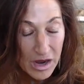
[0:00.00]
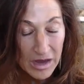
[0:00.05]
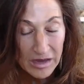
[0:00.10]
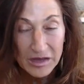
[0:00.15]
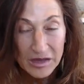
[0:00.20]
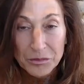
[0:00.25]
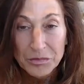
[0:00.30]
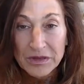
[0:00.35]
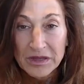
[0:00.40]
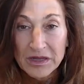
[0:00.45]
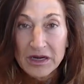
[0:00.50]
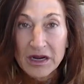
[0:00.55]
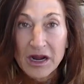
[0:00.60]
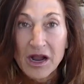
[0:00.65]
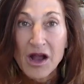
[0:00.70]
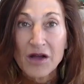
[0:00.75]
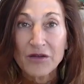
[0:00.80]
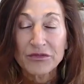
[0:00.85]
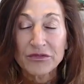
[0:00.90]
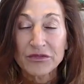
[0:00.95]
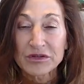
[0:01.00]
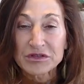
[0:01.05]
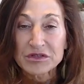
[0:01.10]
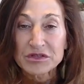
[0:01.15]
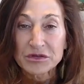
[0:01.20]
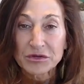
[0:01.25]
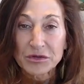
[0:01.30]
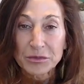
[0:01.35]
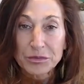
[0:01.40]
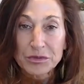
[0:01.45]
can be in a conference
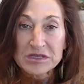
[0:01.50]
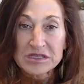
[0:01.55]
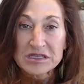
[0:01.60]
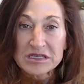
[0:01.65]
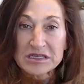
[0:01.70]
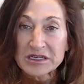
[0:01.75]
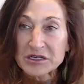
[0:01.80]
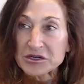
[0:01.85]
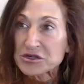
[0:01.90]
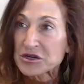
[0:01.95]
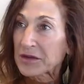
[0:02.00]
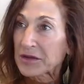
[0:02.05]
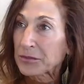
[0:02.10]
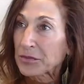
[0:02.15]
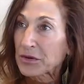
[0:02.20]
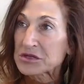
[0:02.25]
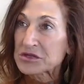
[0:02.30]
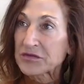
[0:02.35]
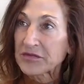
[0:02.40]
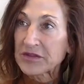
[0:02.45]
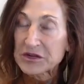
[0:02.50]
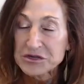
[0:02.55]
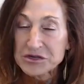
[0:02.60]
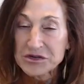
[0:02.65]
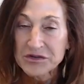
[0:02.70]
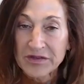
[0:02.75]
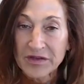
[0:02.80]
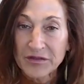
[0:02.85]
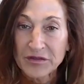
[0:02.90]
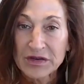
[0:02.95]
doing a presentation on preservation
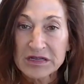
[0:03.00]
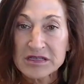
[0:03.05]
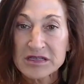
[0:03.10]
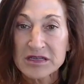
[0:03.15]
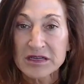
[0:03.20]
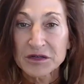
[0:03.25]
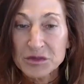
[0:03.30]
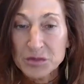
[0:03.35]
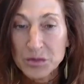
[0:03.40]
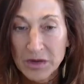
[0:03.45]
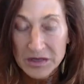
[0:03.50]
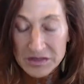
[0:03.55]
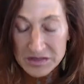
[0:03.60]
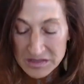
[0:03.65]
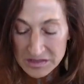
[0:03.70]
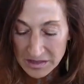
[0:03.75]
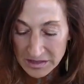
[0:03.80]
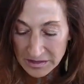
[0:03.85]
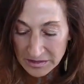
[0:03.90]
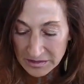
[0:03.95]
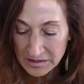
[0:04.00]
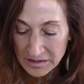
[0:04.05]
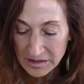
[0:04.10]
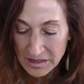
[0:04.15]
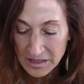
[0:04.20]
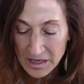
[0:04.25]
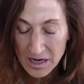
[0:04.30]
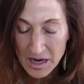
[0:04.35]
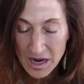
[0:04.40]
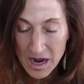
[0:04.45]
of evidence. And here's what I'll say.
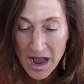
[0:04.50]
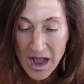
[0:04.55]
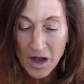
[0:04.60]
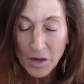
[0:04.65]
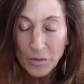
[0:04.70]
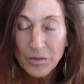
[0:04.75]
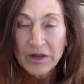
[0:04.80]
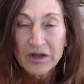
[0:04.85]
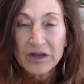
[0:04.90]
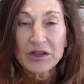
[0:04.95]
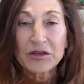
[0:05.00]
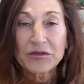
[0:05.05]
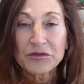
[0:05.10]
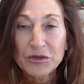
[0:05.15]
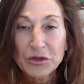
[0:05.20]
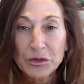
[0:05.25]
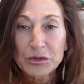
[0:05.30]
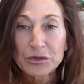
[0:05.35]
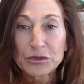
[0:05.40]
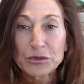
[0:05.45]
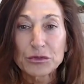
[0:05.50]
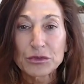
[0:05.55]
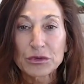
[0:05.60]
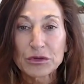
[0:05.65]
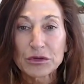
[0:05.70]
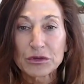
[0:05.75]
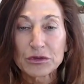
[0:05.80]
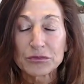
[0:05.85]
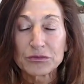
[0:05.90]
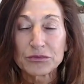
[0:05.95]
How many of you in the
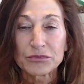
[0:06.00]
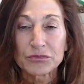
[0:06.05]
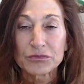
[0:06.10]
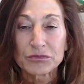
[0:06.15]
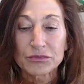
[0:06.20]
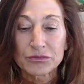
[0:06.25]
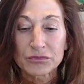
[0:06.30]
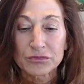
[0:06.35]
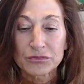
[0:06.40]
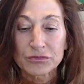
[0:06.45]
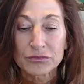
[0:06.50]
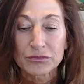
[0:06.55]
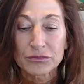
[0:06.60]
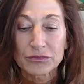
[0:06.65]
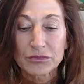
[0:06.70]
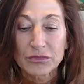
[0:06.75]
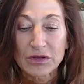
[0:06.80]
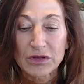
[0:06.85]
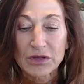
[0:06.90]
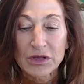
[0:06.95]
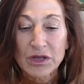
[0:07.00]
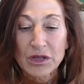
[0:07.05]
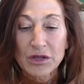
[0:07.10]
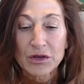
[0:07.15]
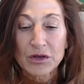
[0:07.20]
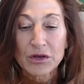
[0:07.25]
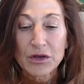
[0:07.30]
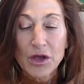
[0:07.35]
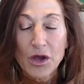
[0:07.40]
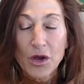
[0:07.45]
room
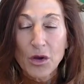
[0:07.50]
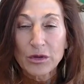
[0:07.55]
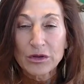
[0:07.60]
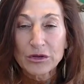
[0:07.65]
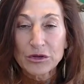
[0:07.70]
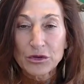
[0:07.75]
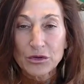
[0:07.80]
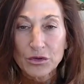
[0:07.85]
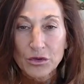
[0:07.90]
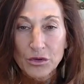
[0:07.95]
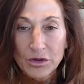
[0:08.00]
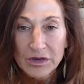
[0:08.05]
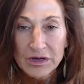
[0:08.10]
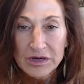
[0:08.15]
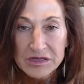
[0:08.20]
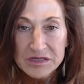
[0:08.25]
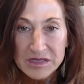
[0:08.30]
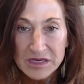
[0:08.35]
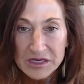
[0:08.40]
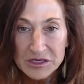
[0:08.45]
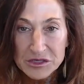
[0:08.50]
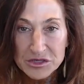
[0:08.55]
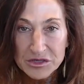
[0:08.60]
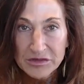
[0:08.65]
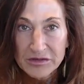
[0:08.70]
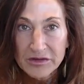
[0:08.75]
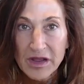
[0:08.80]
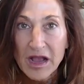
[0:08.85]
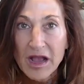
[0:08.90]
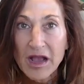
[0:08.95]
know in your
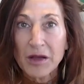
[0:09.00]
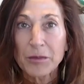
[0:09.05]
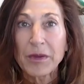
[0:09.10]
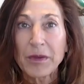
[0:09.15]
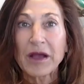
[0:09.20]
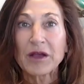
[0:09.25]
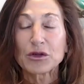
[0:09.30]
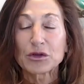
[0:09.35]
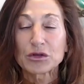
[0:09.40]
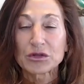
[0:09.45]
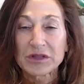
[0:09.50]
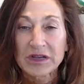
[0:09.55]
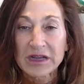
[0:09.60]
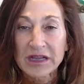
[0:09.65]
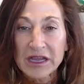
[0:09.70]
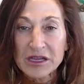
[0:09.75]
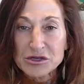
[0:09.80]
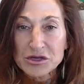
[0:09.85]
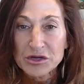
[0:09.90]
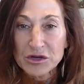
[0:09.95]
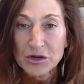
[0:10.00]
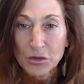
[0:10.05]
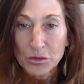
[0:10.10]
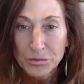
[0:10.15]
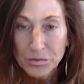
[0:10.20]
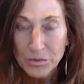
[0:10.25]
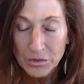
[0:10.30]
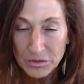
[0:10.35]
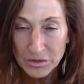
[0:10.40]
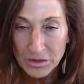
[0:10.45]
organization about your litigation
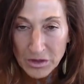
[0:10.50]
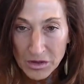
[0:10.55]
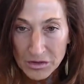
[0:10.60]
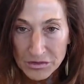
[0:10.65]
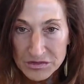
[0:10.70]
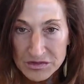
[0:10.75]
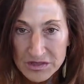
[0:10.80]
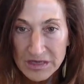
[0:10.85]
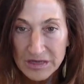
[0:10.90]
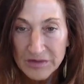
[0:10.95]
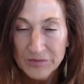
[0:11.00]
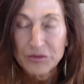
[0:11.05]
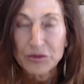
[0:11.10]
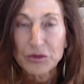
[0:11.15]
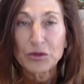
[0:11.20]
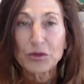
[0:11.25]
hold protocols? If